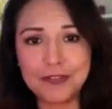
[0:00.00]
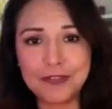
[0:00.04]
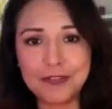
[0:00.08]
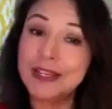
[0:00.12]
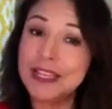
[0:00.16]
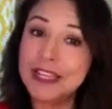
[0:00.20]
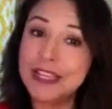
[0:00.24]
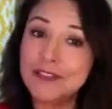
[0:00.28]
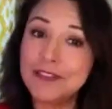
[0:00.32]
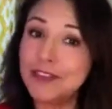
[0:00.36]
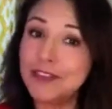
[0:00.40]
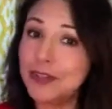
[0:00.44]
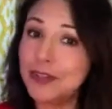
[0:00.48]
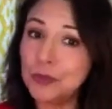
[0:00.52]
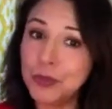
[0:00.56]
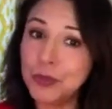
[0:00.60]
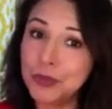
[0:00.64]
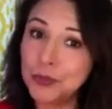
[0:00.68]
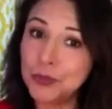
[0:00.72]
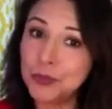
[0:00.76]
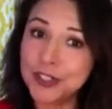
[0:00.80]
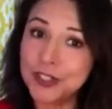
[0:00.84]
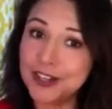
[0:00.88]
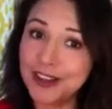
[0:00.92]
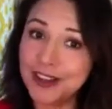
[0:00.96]
But even
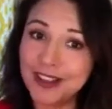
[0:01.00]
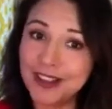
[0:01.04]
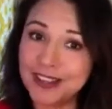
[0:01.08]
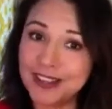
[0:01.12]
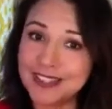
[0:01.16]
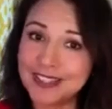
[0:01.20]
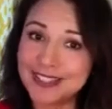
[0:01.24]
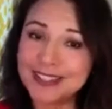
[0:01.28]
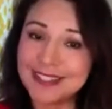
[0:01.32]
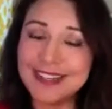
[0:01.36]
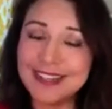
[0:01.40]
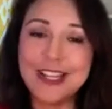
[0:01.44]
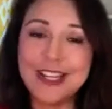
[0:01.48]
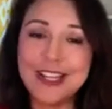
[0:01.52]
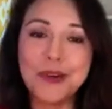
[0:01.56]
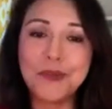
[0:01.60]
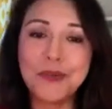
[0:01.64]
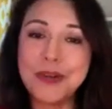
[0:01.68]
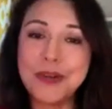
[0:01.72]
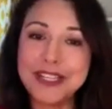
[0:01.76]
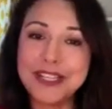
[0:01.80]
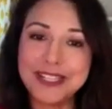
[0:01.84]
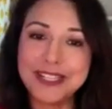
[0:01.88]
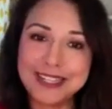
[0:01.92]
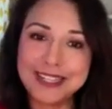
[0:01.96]
when we're not,
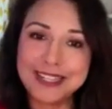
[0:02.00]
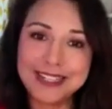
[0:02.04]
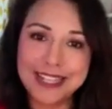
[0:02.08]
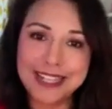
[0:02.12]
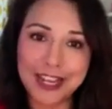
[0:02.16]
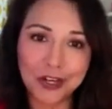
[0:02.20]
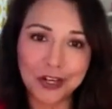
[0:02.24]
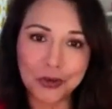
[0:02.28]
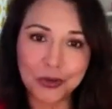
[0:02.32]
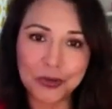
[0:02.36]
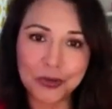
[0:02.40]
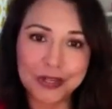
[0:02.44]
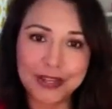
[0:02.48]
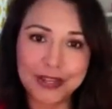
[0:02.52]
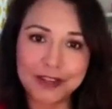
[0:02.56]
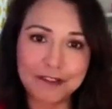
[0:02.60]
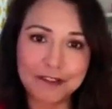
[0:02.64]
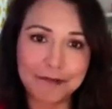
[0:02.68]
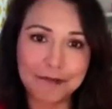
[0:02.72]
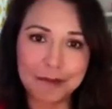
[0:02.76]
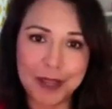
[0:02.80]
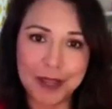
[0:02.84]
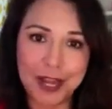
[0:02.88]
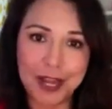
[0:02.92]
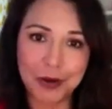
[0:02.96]
we need that
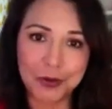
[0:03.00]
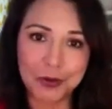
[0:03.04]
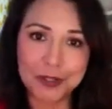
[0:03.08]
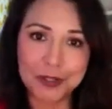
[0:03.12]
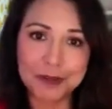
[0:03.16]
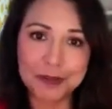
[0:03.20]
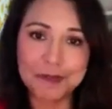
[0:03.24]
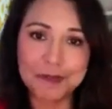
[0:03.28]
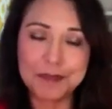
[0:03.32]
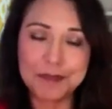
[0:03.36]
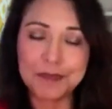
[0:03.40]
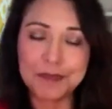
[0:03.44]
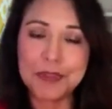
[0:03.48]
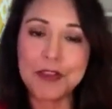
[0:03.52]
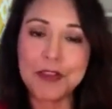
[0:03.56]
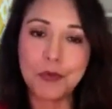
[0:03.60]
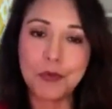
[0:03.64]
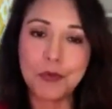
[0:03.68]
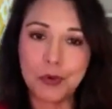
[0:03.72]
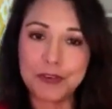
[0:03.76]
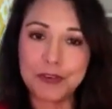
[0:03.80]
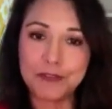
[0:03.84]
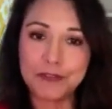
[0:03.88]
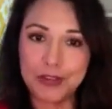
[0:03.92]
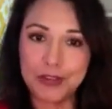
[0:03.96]
creative power
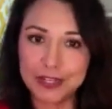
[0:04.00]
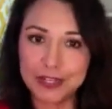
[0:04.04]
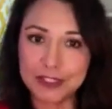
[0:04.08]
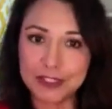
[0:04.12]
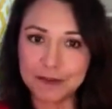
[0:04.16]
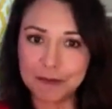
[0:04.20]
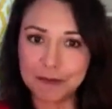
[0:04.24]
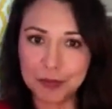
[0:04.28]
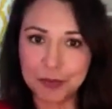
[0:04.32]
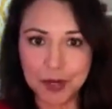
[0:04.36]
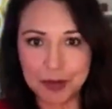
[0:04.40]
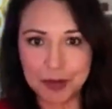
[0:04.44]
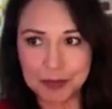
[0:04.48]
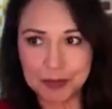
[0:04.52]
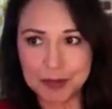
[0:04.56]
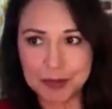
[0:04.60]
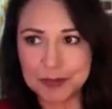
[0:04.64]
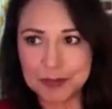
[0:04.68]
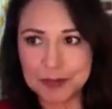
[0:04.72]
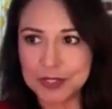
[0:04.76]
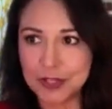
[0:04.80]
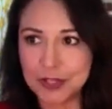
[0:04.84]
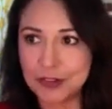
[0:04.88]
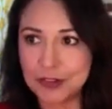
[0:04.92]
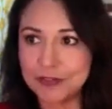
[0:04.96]
for effective
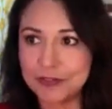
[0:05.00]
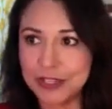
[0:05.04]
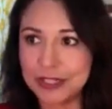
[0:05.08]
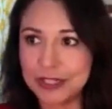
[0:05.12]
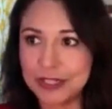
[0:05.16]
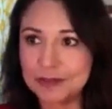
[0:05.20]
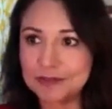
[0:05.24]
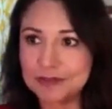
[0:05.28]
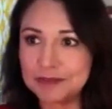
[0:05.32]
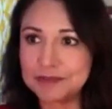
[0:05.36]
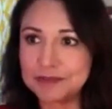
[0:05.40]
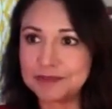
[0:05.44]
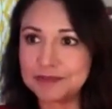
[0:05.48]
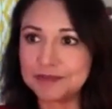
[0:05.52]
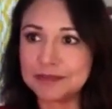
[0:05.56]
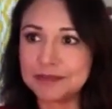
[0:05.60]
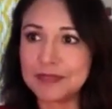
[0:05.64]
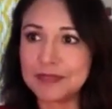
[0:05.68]
problem solving.